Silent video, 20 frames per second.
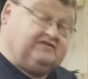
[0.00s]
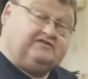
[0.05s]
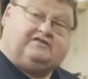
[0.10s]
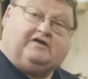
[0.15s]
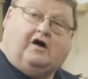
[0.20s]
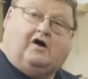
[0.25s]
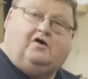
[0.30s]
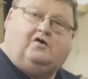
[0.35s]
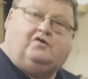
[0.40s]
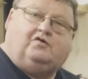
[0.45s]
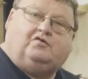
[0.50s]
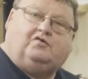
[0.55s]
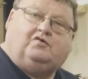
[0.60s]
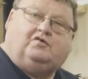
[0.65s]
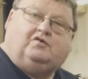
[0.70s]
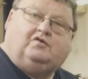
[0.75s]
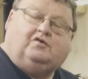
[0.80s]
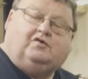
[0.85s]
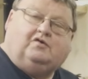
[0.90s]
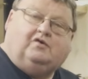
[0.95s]
So
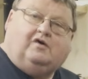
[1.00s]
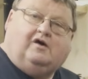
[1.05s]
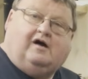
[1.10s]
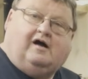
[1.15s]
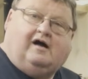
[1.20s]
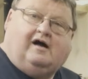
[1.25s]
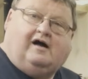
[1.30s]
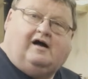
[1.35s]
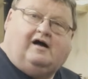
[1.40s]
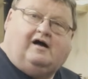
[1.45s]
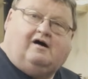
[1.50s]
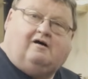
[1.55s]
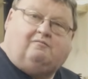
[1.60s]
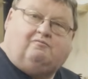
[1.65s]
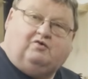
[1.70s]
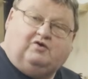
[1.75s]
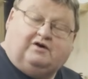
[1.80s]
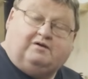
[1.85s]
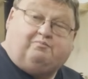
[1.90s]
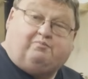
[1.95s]

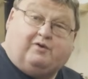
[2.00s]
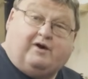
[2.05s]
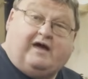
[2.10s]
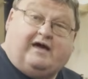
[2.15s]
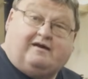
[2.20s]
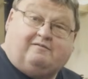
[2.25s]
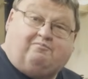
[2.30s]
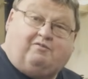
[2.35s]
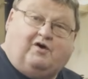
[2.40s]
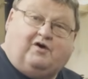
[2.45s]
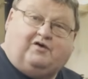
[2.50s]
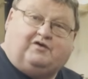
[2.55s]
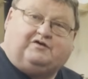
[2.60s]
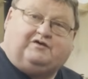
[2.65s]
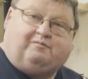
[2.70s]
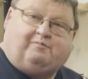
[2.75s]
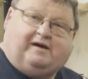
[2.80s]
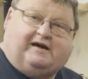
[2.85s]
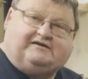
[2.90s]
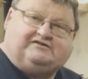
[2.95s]
I'm really proud of my
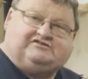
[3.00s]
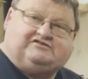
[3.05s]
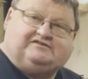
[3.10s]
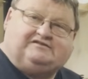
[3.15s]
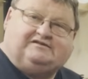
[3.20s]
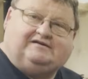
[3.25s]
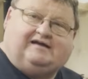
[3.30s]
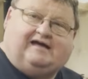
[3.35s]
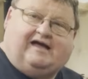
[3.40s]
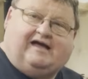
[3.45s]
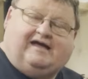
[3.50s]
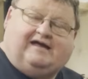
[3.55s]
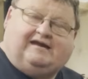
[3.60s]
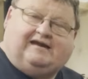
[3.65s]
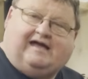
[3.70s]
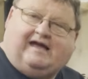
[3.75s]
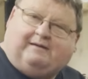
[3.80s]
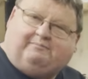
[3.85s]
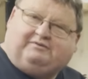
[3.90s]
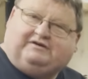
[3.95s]
occupation and
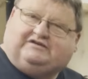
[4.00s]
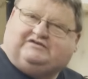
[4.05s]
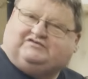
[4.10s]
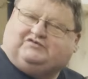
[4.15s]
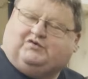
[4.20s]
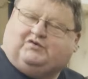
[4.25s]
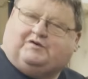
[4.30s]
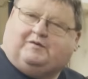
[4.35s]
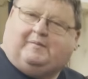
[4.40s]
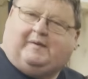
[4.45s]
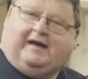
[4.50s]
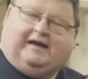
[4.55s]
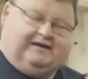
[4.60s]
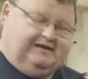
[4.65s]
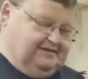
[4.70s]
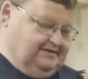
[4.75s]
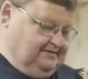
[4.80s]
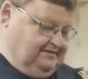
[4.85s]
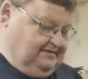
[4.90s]
happy to talk about it